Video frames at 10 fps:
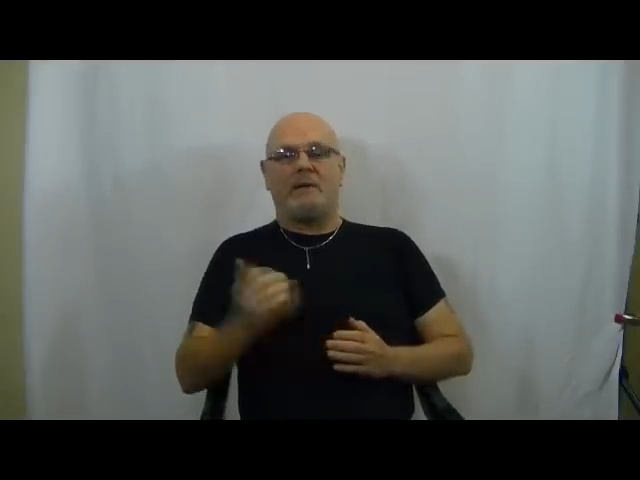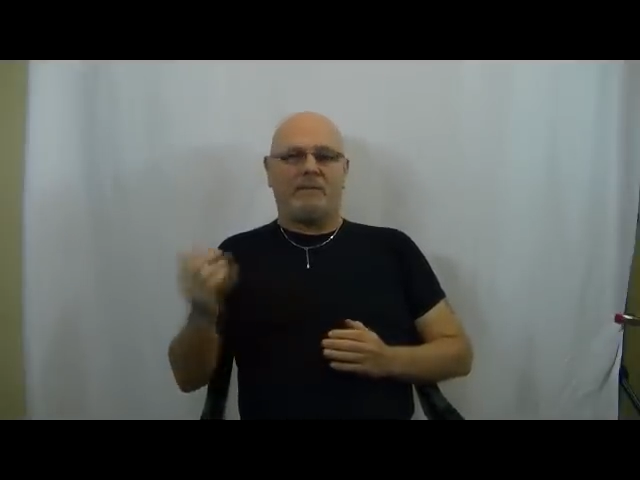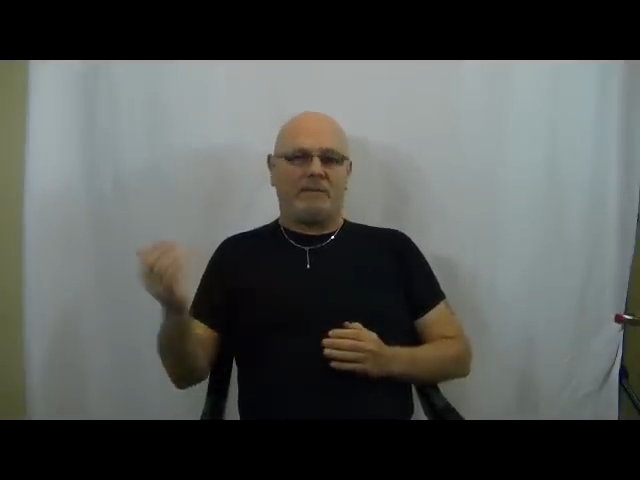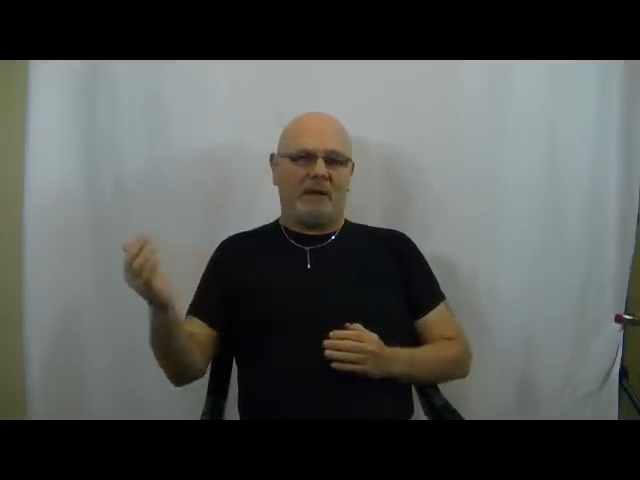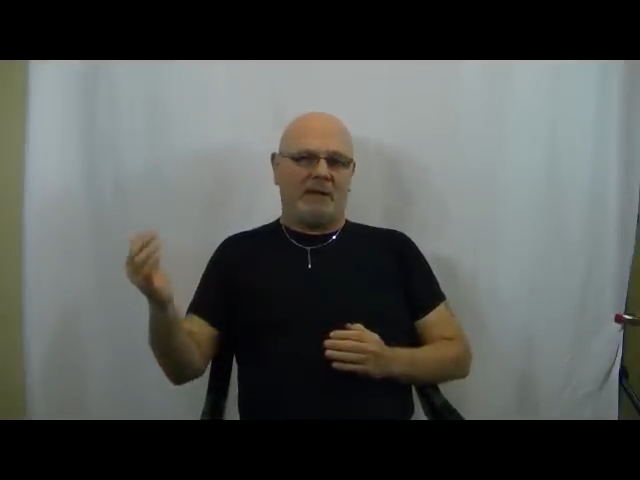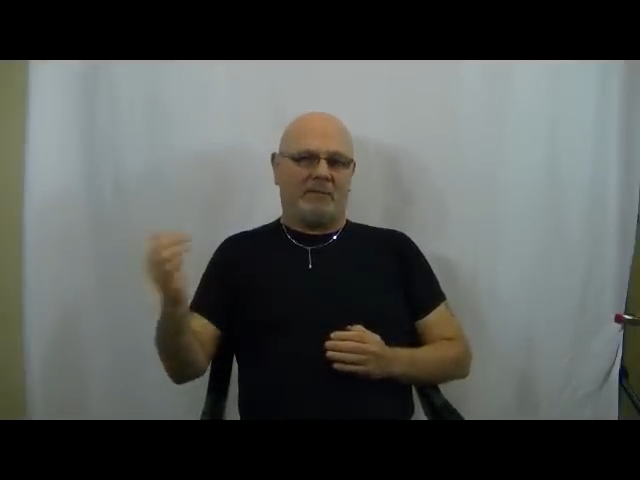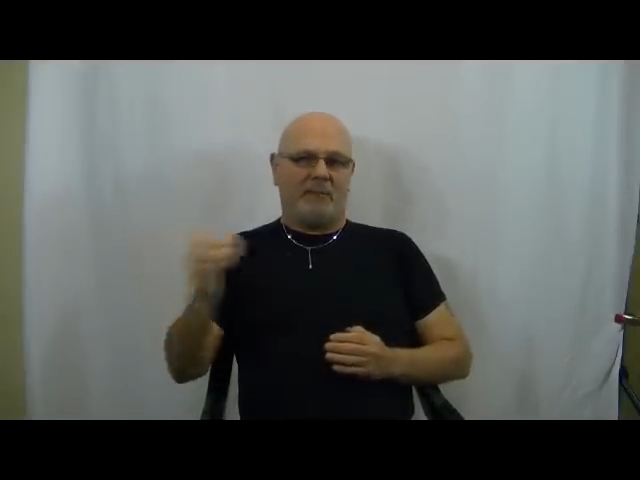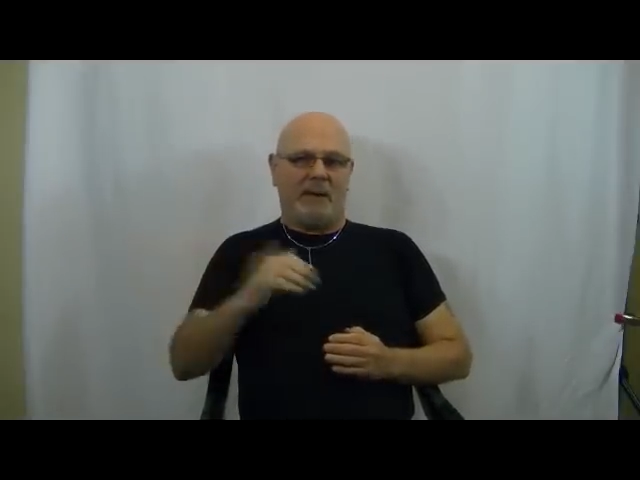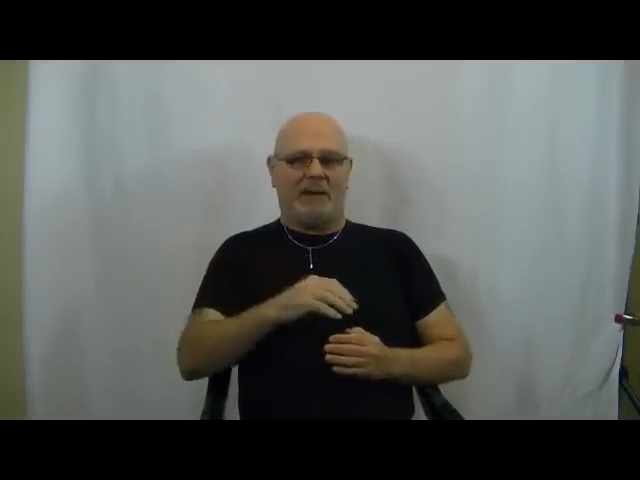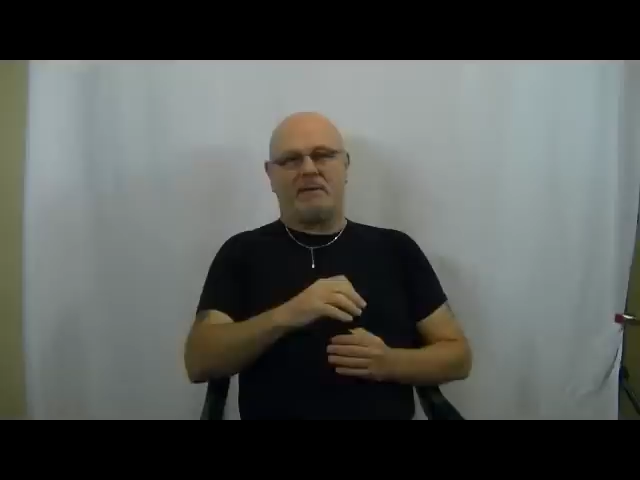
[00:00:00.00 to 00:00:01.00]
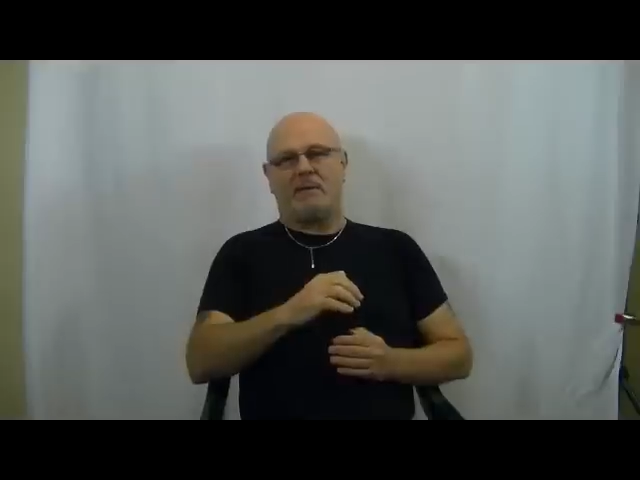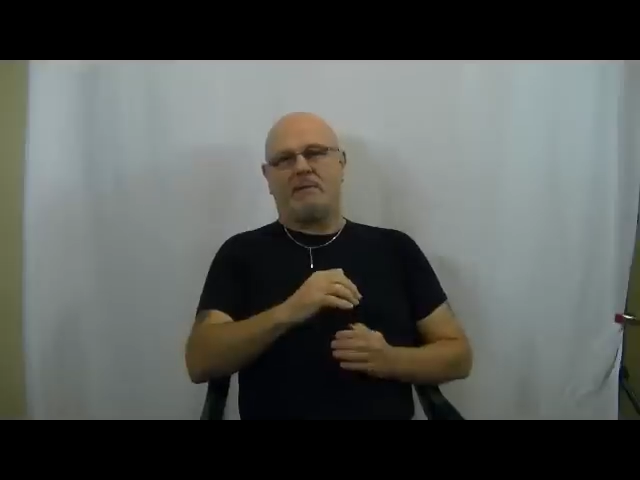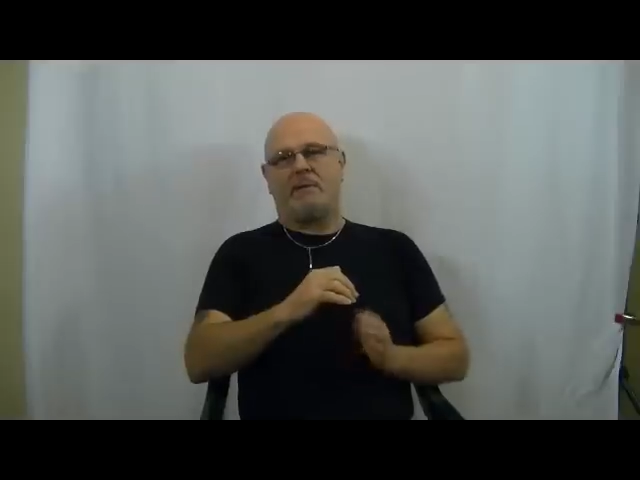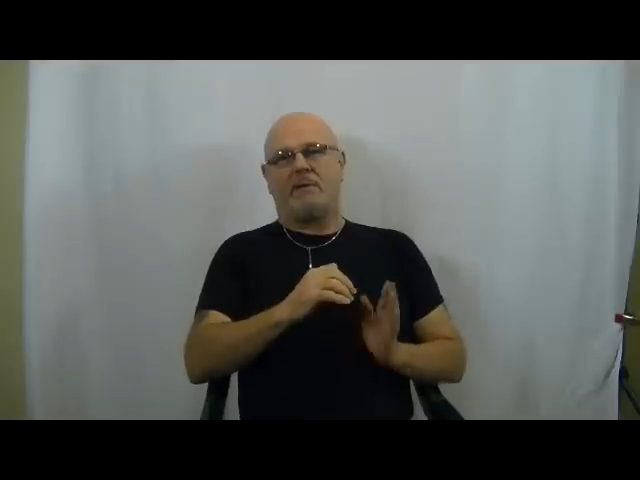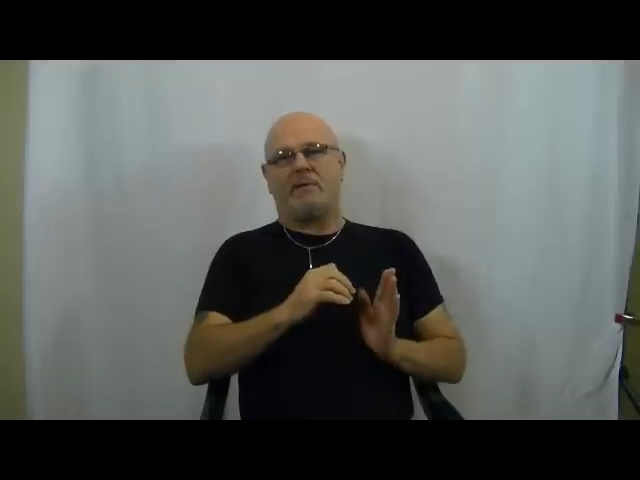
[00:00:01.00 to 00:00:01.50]
floods back into
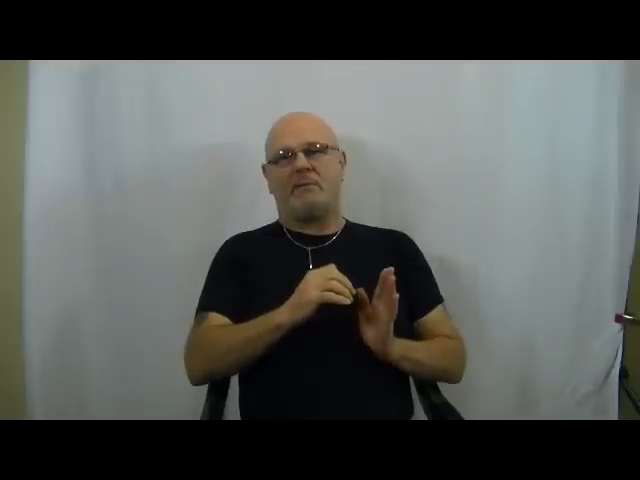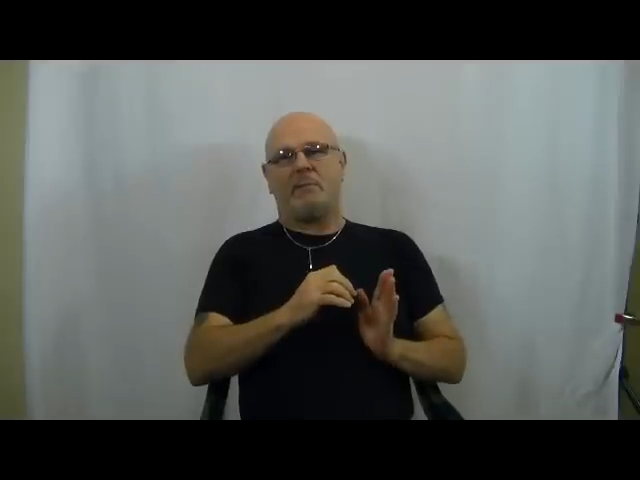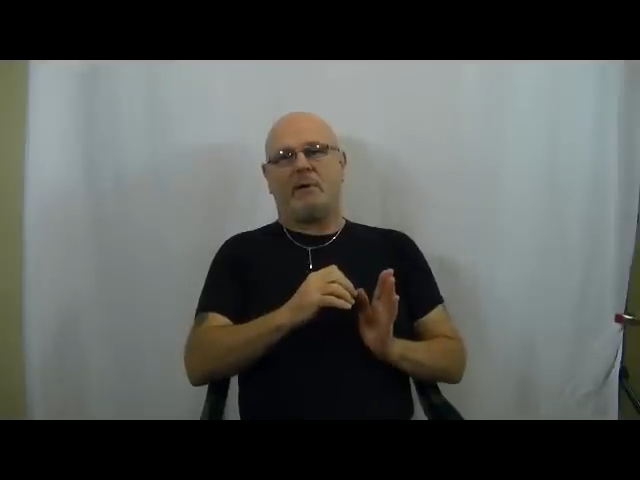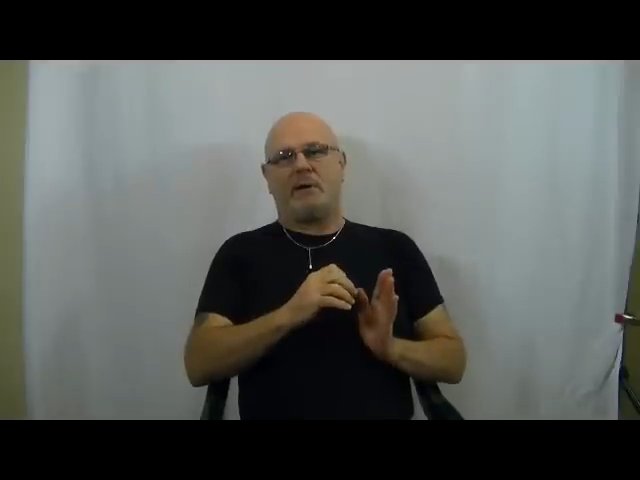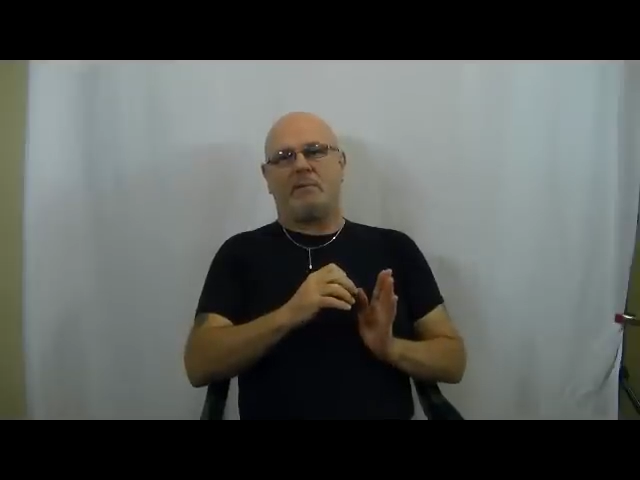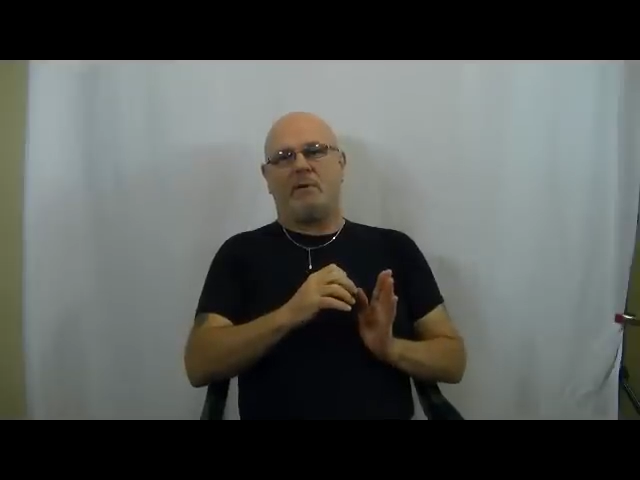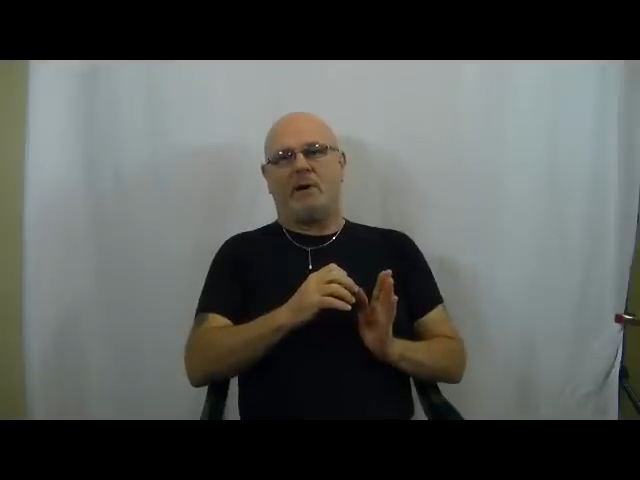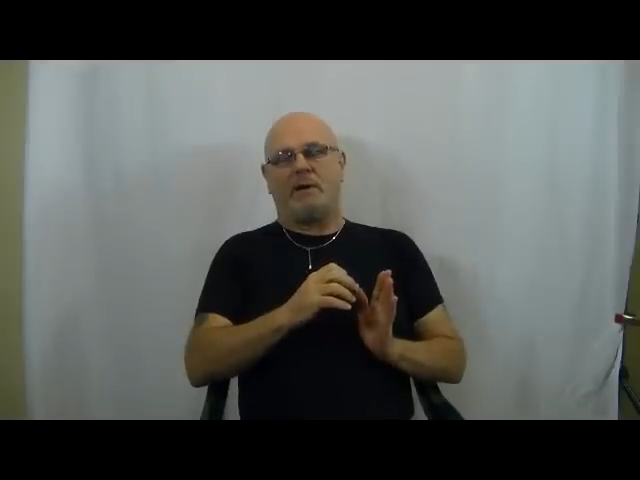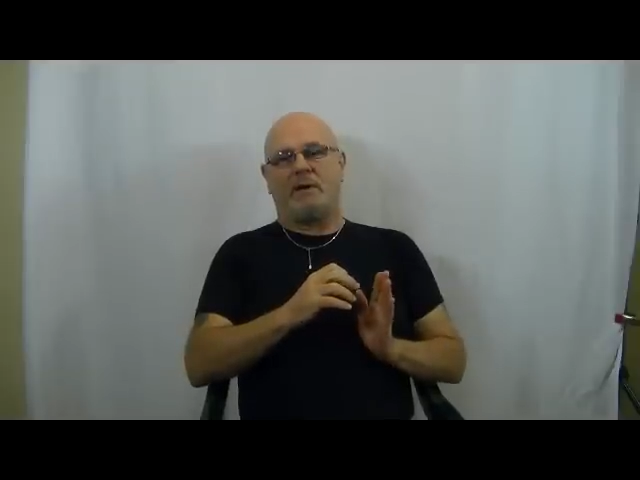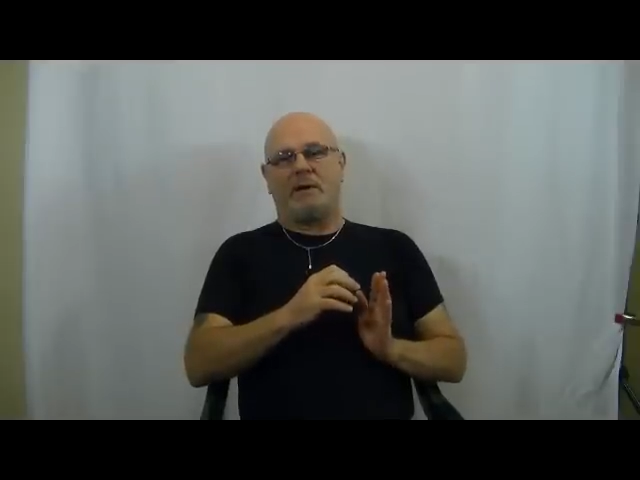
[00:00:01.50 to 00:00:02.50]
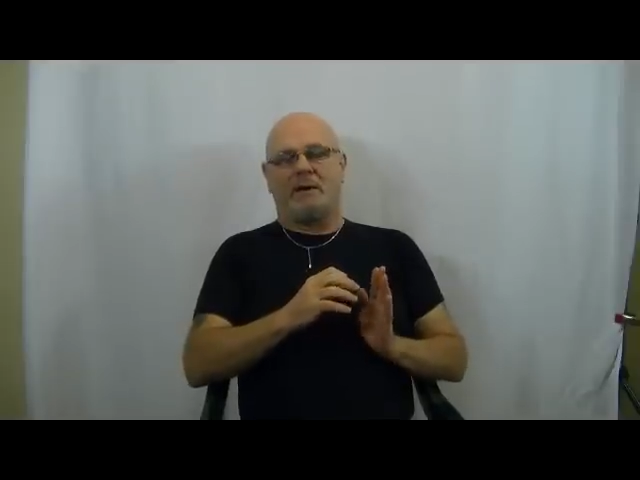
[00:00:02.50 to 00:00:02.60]
the physical body mind.